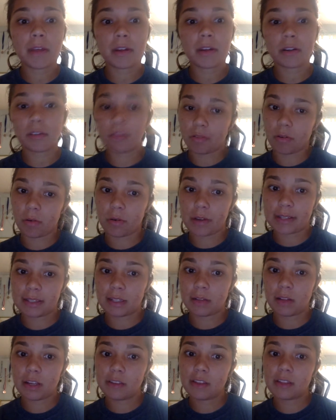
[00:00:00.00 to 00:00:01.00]
interval is the
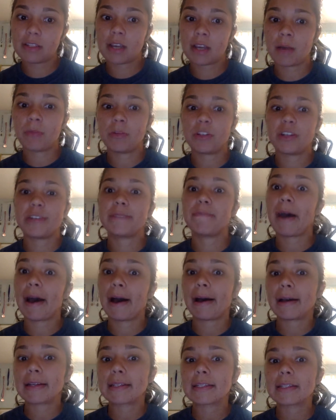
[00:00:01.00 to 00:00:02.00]
length of time which has
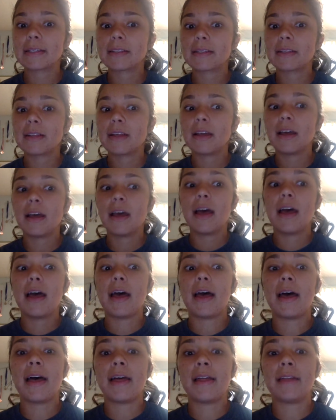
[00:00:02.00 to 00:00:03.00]
passed
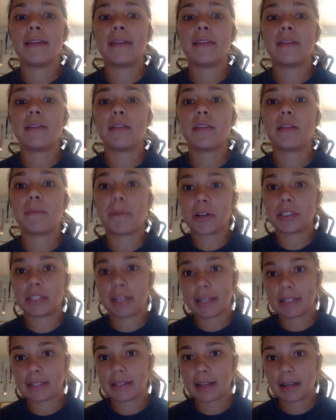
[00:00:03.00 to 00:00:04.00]
and the person
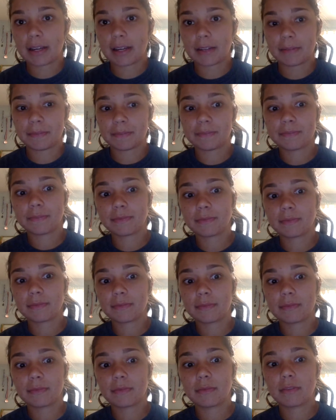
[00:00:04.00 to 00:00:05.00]
has died.
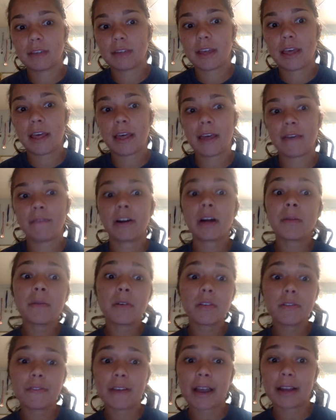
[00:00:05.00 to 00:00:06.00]

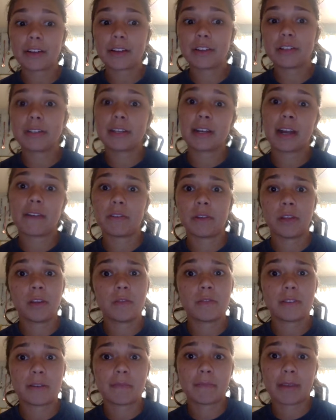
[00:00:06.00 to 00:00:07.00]
Environmental factors can have a
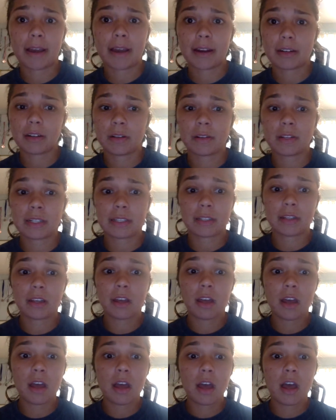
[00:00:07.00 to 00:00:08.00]
huge impact on this,
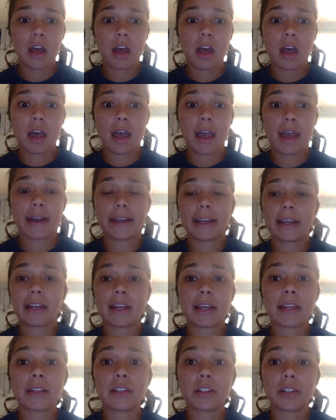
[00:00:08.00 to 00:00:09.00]
and it can
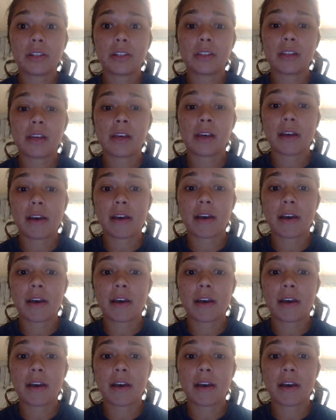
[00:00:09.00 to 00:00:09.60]
hinder the